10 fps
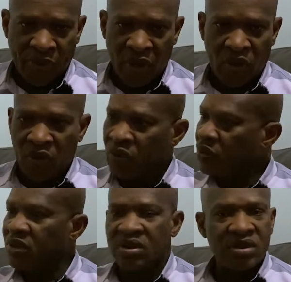glue,
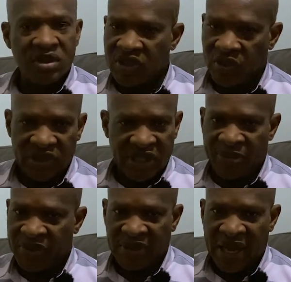sellotape
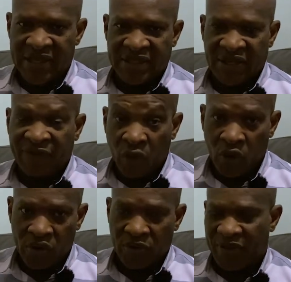it nicely for
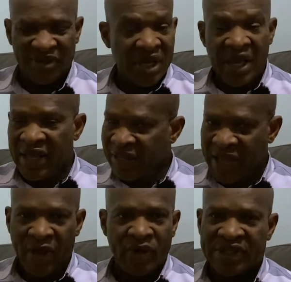you because they're
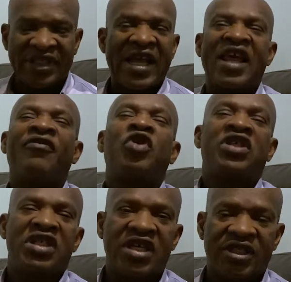going to stay there for
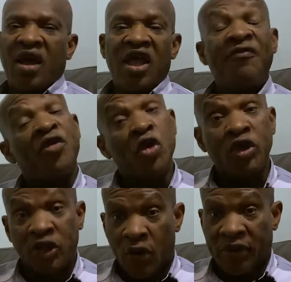years. If you
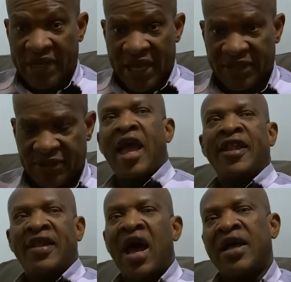done that and
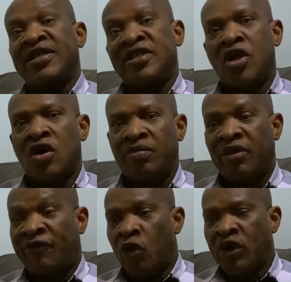that is done
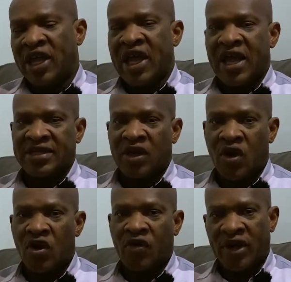before they cast the
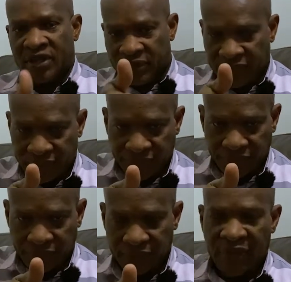concrete,
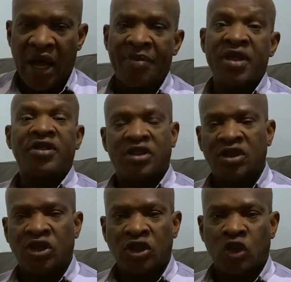that means
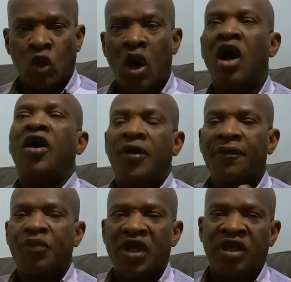you are
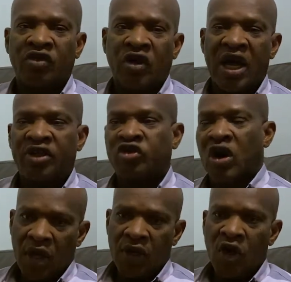in the right
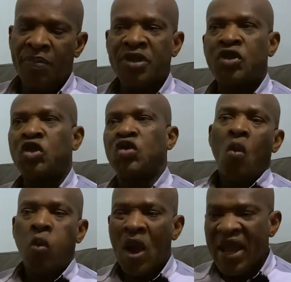track. Number two,
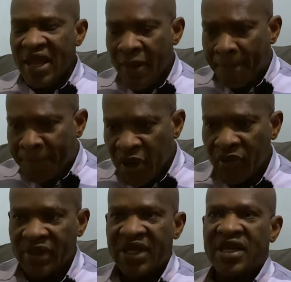when the
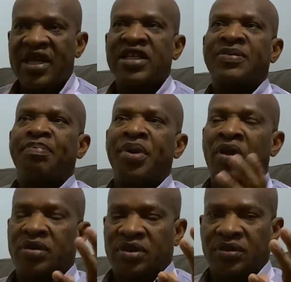building is
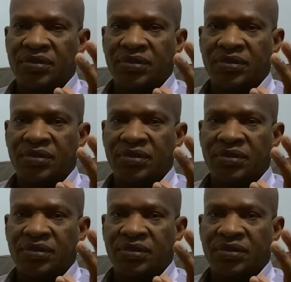built,